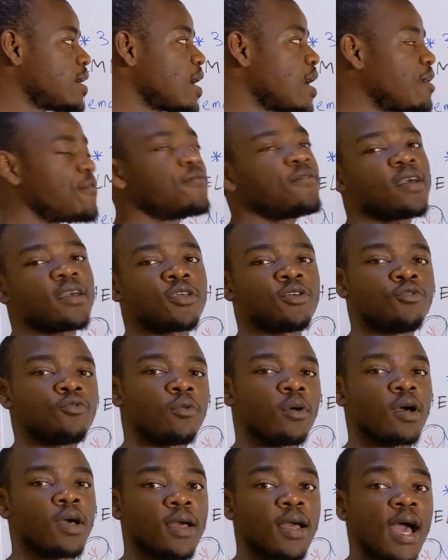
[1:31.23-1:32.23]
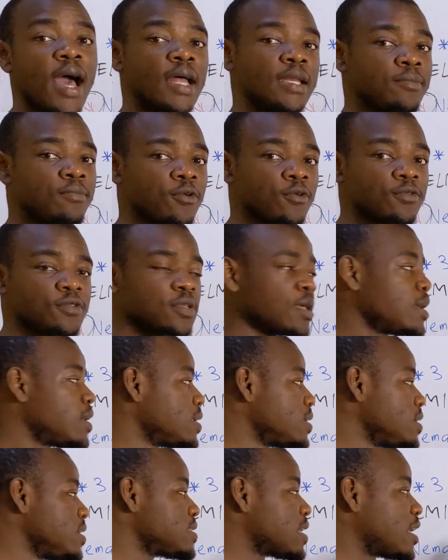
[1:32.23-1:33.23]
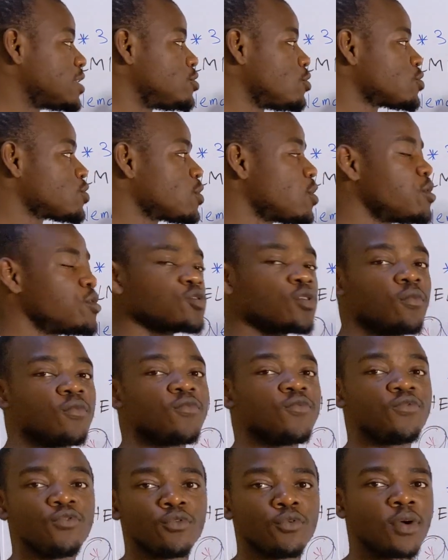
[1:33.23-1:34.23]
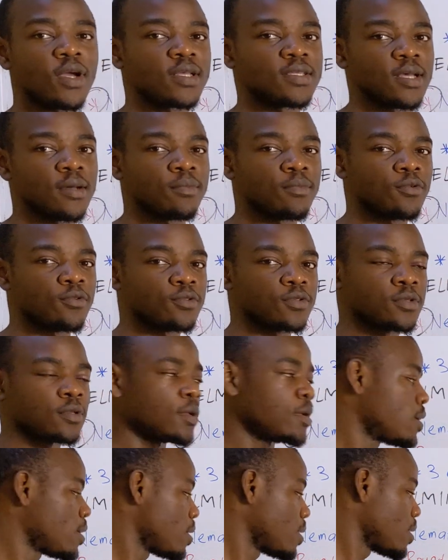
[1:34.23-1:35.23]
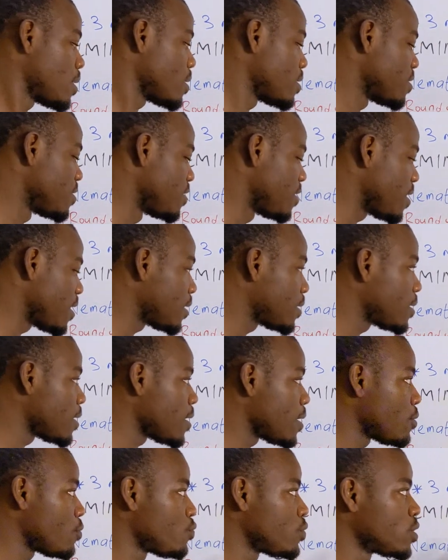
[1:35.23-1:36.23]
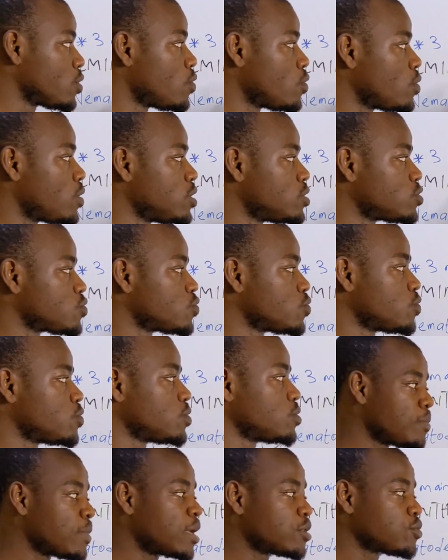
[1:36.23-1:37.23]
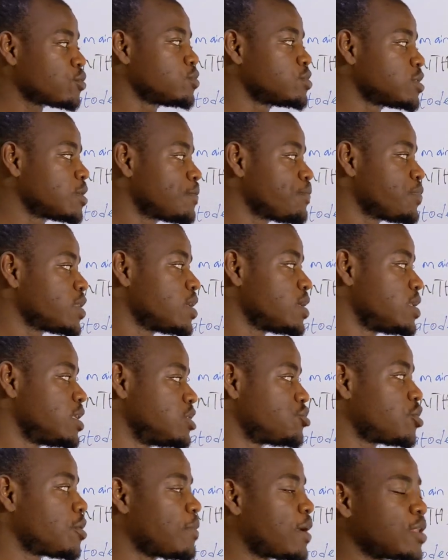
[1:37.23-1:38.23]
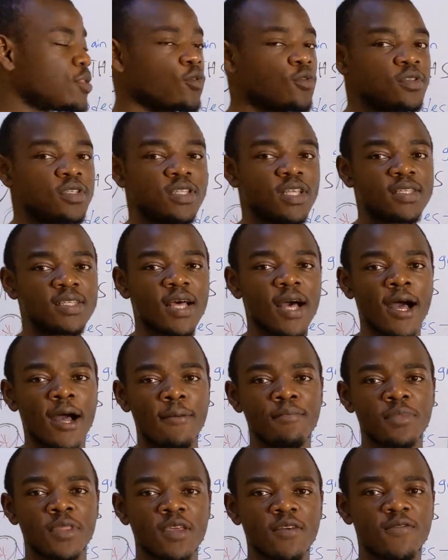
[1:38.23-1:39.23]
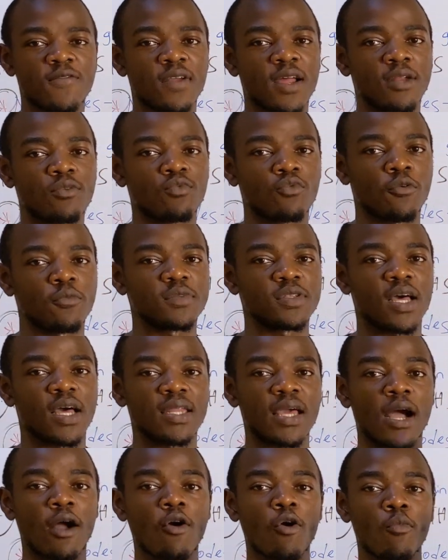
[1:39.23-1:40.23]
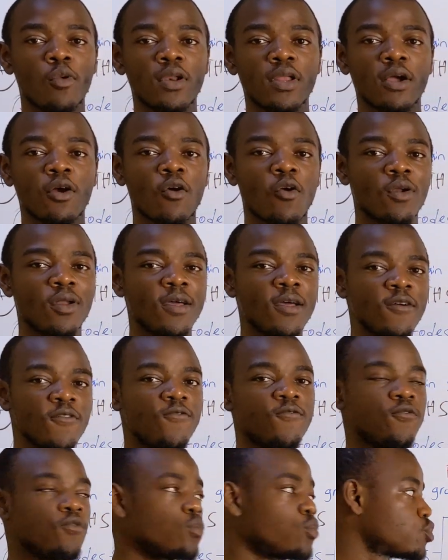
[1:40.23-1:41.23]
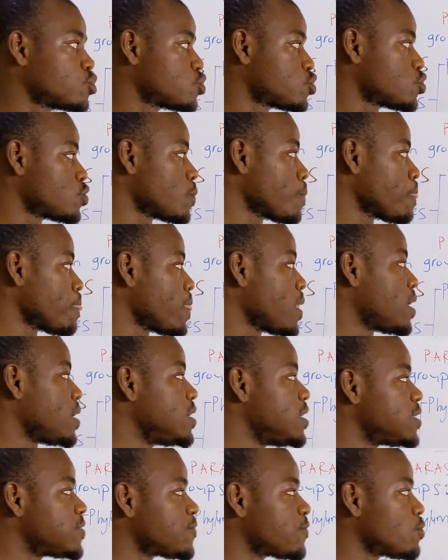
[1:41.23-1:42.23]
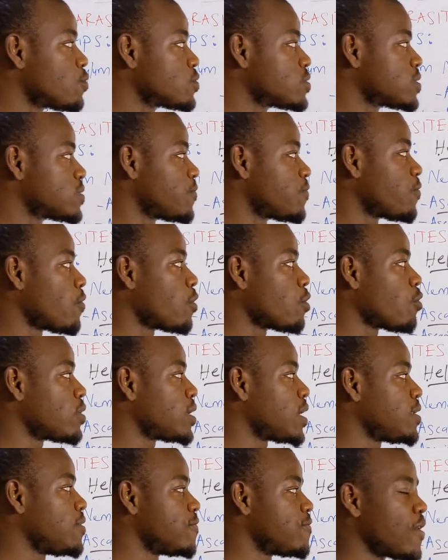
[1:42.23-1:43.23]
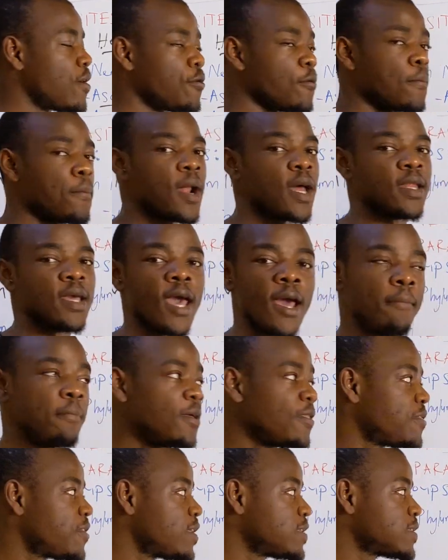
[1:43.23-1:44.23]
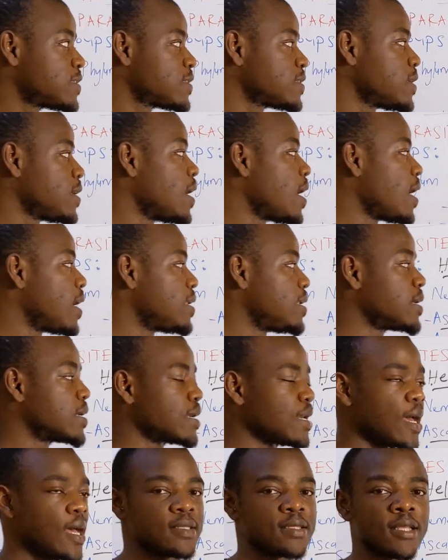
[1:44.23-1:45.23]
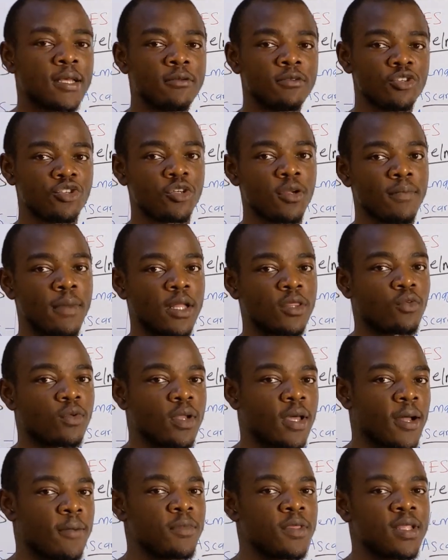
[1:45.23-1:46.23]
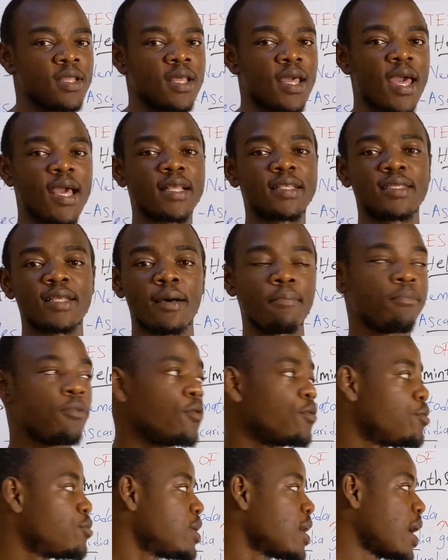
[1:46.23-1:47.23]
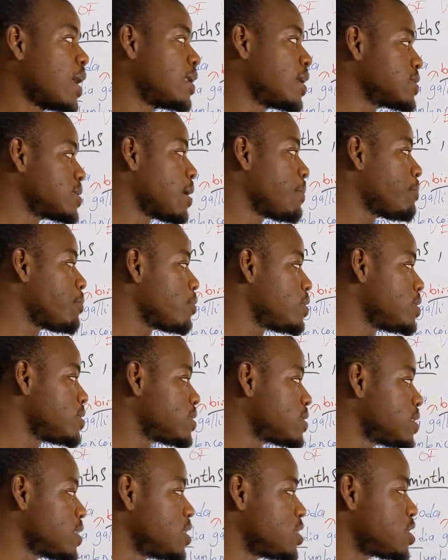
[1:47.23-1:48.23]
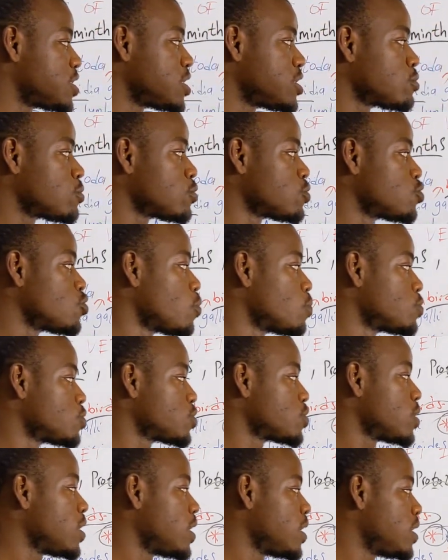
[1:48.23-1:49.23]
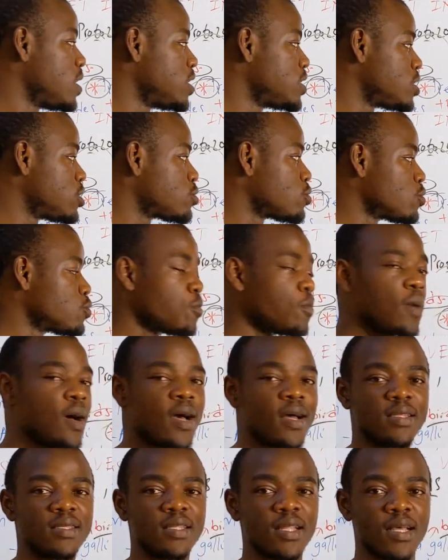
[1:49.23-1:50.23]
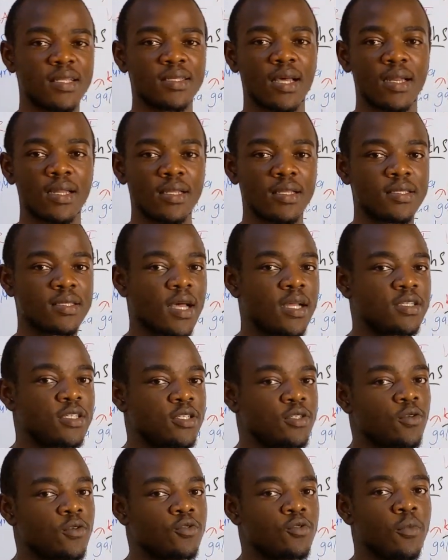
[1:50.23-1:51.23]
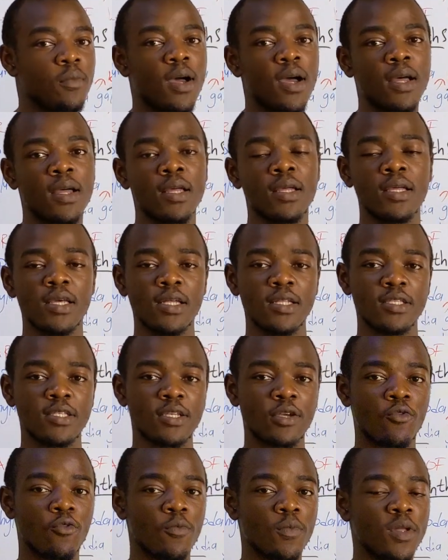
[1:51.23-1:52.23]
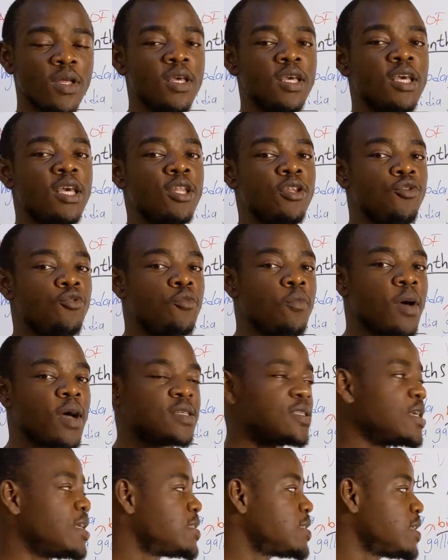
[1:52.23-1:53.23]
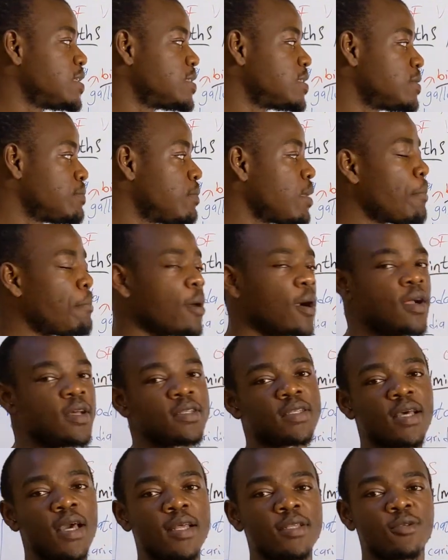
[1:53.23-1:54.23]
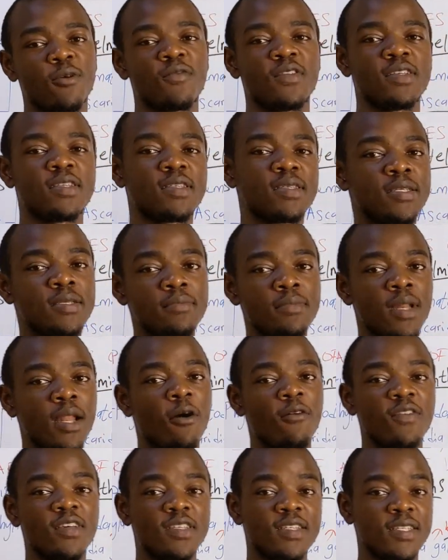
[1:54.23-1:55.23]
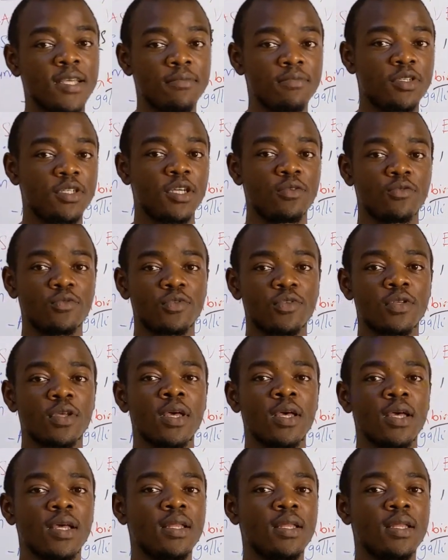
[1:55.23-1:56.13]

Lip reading: affect animals. These are just some few examples. Then we go into trematodes. The trematodes, these are flatworms, and they are commonly called flukes. These flukes fall under the phylum Platyhelminthes, the class Trematoda. An example is the Schistosomes, the Schistosoma nasalis and Schistosoma indicum. In humans, there is a similar parasite of the same genus,